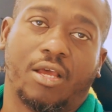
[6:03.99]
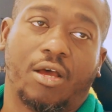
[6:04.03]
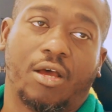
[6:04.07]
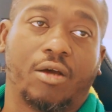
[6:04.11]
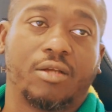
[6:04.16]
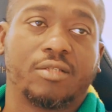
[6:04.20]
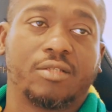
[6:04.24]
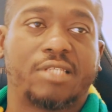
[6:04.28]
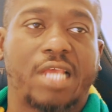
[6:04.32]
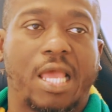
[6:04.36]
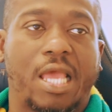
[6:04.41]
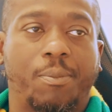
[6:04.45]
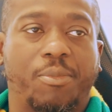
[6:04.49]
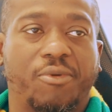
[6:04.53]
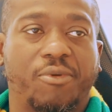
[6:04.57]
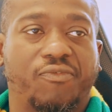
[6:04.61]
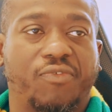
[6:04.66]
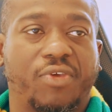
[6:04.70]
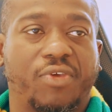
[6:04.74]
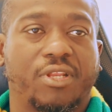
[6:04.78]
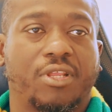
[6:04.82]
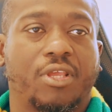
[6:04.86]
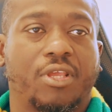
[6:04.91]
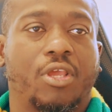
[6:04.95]
On top
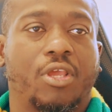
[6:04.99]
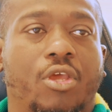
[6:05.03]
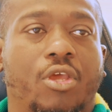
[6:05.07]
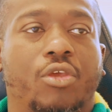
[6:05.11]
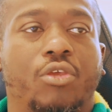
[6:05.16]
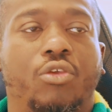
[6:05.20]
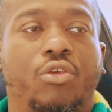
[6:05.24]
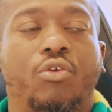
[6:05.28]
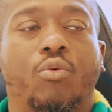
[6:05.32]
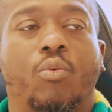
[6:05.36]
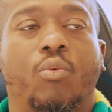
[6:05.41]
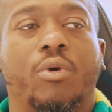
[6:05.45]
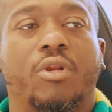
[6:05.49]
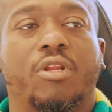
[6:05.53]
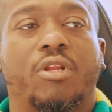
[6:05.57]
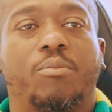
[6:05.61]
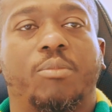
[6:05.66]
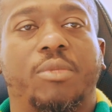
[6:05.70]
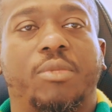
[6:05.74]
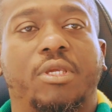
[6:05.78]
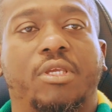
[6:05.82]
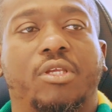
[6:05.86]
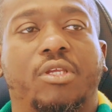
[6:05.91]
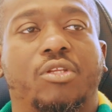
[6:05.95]
of it, you want to
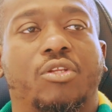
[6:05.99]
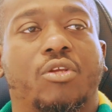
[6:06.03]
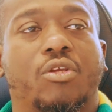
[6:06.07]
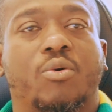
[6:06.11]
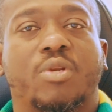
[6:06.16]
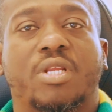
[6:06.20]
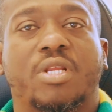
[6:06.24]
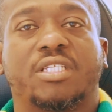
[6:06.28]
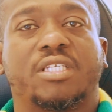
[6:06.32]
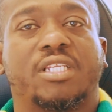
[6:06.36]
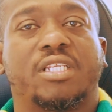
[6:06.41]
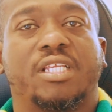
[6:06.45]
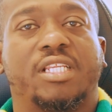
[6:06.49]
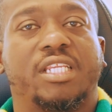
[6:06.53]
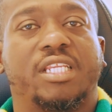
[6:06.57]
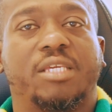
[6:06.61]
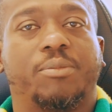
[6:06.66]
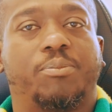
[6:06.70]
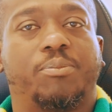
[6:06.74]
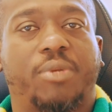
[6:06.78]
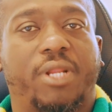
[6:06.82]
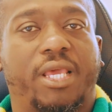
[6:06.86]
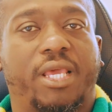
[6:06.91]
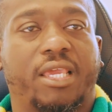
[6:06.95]
be known as an
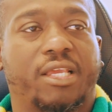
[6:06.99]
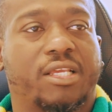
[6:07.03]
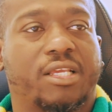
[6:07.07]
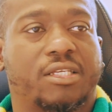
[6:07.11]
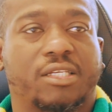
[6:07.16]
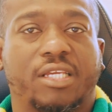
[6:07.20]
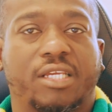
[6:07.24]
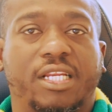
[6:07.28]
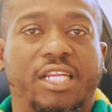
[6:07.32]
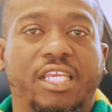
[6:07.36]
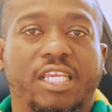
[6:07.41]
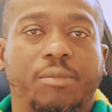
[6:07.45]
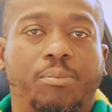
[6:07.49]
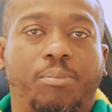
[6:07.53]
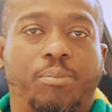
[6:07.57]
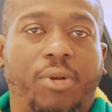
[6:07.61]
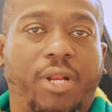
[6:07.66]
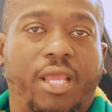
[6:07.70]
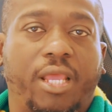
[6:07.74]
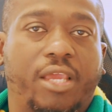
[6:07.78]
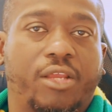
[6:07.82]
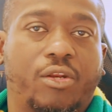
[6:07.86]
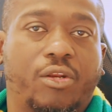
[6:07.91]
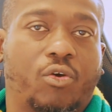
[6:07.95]
elite player. Elite
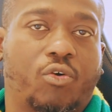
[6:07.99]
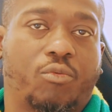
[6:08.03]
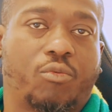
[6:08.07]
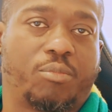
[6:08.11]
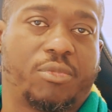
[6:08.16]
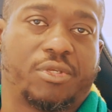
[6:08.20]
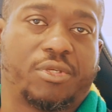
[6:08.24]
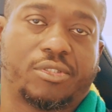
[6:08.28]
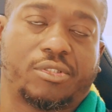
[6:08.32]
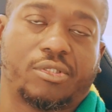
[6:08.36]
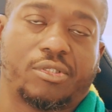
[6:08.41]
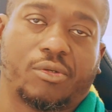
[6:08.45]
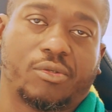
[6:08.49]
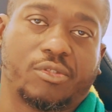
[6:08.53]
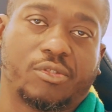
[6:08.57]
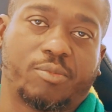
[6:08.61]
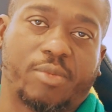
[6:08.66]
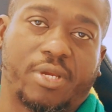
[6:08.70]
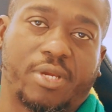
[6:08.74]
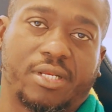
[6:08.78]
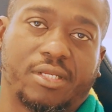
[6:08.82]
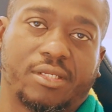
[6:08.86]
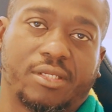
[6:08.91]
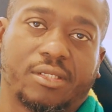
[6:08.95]
player don't miss those,
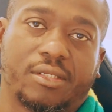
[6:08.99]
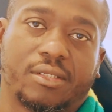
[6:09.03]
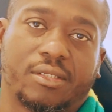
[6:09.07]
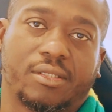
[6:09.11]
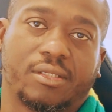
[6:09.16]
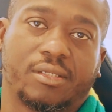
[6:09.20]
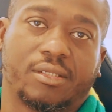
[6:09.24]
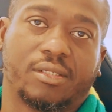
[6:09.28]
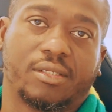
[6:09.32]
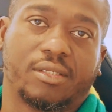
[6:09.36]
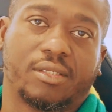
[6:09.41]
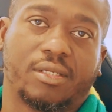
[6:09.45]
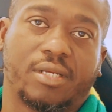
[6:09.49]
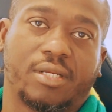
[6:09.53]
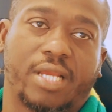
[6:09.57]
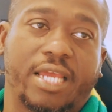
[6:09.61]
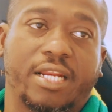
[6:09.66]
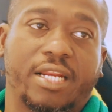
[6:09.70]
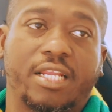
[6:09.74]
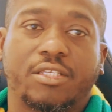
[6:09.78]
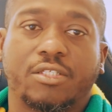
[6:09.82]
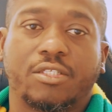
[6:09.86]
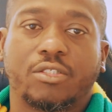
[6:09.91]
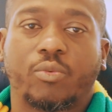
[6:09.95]
man.
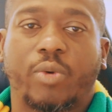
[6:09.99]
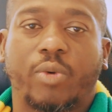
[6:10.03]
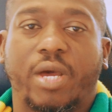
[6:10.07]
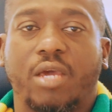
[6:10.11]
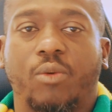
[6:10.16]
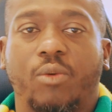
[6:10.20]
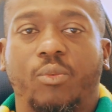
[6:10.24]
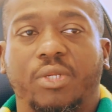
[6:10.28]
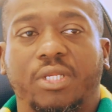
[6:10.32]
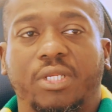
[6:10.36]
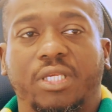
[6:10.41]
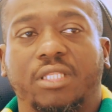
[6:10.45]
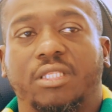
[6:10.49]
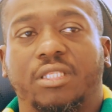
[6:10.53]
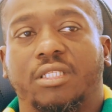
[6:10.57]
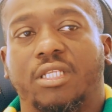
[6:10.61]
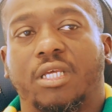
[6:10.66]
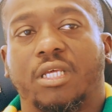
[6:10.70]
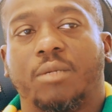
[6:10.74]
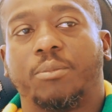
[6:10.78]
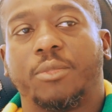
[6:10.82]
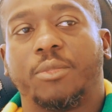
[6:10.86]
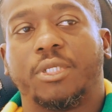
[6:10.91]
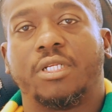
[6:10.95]
And this is why we need
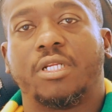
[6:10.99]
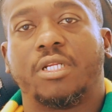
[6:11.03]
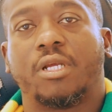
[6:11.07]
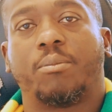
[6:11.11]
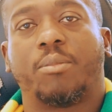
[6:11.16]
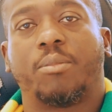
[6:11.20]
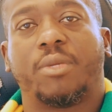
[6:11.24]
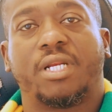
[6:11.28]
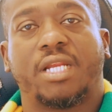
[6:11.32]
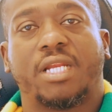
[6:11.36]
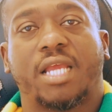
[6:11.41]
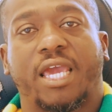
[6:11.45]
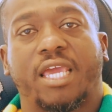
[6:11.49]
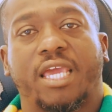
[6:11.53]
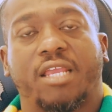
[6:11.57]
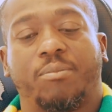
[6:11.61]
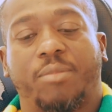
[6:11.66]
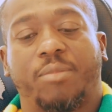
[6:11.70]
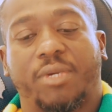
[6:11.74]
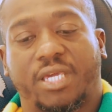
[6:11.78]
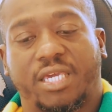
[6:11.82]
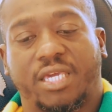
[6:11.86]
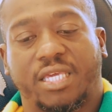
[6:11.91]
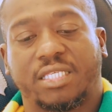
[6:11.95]
the number 9,
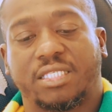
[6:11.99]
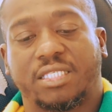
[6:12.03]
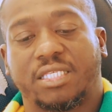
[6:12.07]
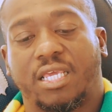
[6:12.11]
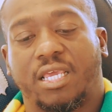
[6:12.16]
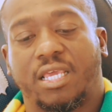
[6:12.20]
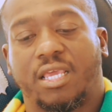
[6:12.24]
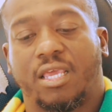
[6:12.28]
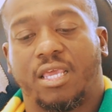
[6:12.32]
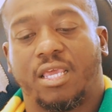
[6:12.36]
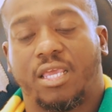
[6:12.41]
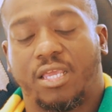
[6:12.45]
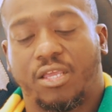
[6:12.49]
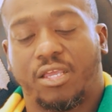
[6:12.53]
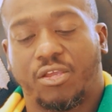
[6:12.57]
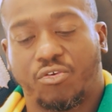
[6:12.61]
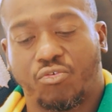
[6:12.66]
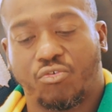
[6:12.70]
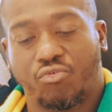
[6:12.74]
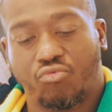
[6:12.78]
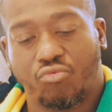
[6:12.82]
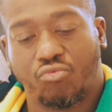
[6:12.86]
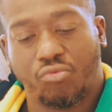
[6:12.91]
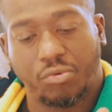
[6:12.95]
because
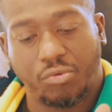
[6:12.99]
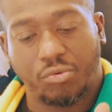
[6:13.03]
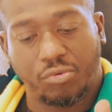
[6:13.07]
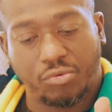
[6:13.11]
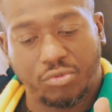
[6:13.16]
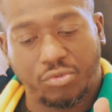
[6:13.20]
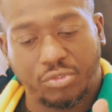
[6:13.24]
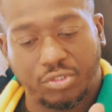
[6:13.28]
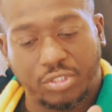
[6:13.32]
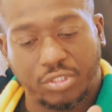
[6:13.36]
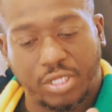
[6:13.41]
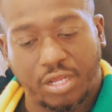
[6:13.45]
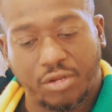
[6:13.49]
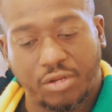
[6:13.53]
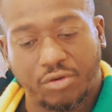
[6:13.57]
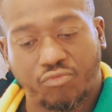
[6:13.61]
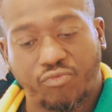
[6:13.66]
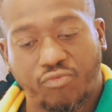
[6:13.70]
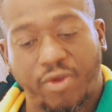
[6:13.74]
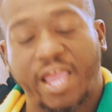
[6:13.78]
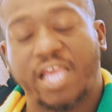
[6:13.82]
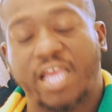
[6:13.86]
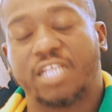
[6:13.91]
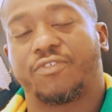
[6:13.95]

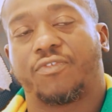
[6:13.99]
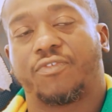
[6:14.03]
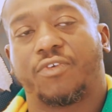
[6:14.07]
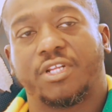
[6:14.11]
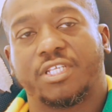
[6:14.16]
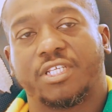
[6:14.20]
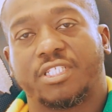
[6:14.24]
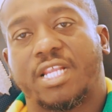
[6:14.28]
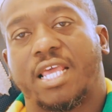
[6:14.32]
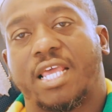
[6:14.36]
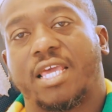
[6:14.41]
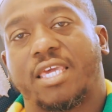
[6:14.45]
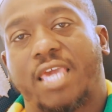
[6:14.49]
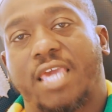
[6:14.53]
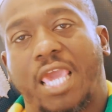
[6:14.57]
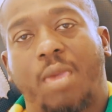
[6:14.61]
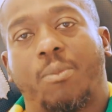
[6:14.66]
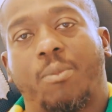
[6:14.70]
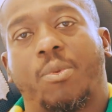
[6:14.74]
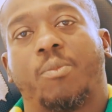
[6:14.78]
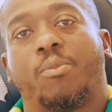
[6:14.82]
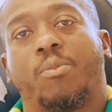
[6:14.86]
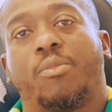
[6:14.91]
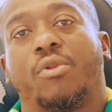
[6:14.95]
Rashford is not
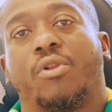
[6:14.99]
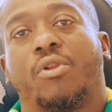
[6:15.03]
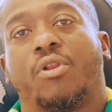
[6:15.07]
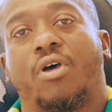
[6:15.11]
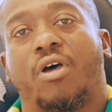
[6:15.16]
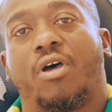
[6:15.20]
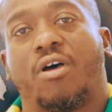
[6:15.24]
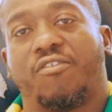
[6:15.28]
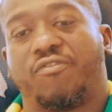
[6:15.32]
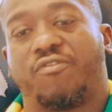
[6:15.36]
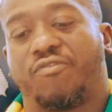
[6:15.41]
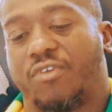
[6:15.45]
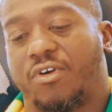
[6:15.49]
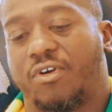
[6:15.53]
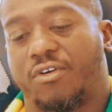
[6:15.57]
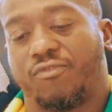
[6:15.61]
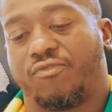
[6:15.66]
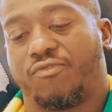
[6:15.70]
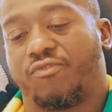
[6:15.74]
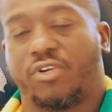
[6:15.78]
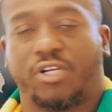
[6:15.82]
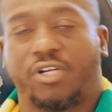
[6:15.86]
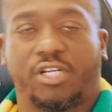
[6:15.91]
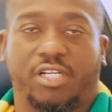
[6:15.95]
capable
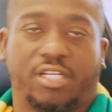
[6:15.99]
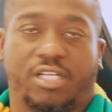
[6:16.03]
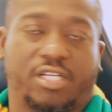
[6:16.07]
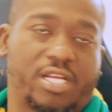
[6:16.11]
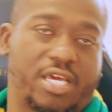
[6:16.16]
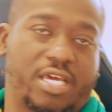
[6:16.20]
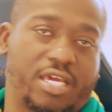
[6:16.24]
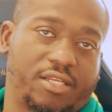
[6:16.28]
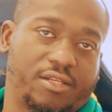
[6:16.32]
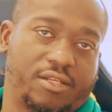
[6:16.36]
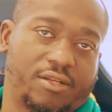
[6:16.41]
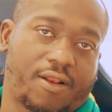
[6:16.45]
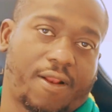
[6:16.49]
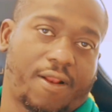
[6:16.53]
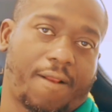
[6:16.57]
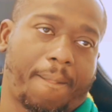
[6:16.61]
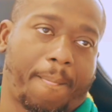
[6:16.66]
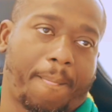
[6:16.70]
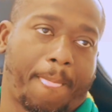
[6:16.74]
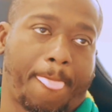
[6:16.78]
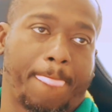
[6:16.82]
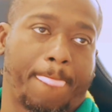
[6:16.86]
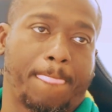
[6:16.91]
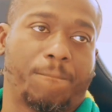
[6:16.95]
of running the line.
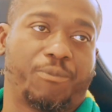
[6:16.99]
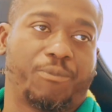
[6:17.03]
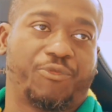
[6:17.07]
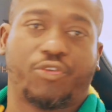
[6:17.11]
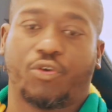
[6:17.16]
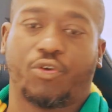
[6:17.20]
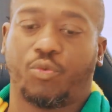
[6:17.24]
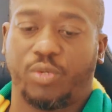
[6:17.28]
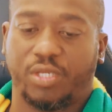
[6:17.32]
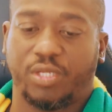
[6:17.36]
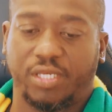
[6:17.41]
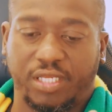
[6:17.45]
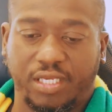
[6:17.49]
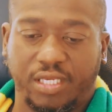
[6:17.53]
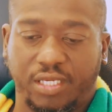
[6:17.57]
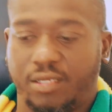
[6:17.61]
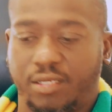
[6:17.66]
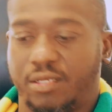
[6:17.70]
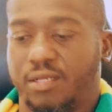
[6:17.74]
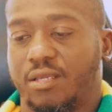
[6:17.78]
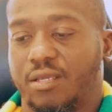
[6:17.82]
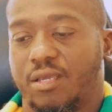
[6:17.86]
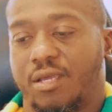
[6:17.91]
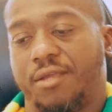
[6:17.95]
So we
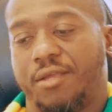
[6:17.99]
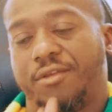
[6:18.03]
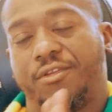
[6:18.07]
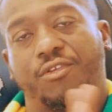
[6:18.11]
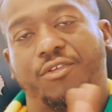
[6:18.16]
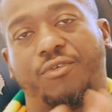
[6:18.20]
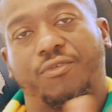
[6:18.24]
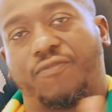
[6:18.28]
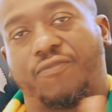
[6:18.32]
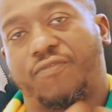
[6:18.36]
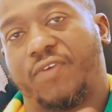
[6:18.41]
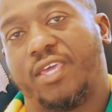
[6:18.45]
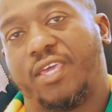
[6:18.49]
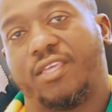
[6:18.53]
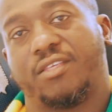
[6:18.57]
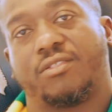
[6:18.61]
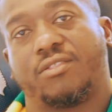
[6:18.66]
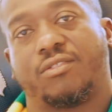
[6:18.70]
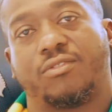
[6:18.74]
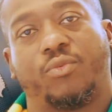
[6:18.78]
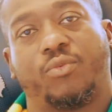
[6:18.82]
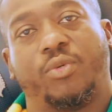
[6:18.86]
need a new face.